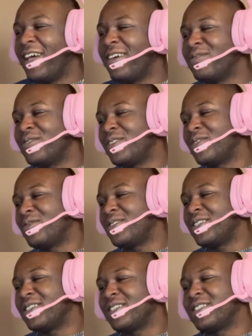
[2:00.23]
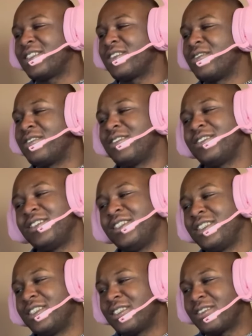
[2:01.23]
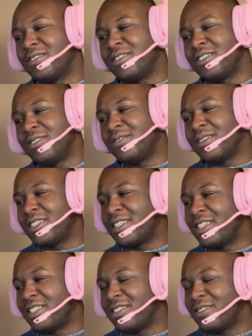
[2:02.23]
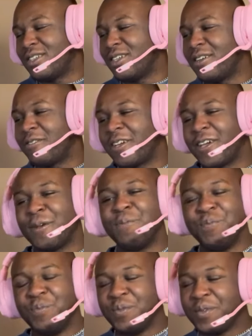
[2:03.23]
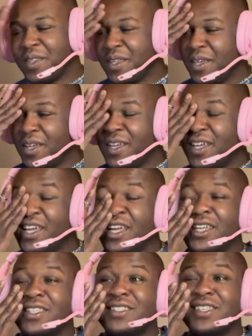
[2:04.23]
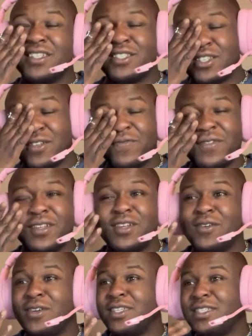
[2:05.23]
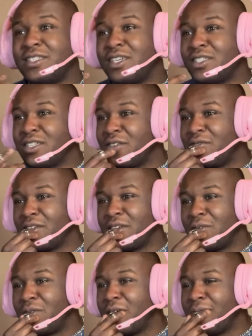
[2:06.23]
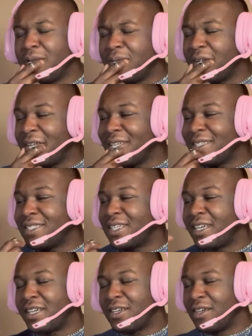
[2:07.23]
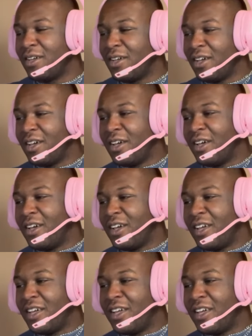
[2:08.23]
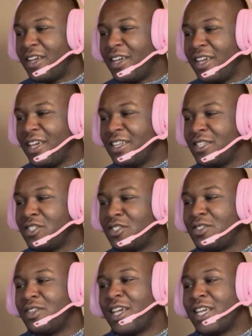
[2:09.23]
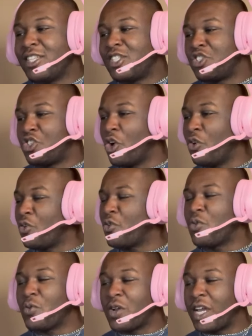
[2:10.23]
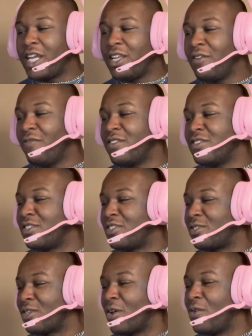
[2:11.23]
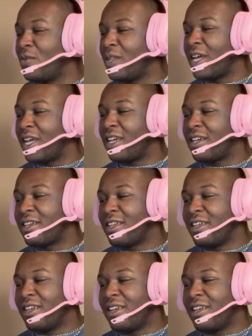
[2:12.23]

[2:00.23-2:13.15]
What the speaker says: I'm so serious. Let's go into it. Okay. It's such a good video. What I mean by that is, like, it's so creative and so, like,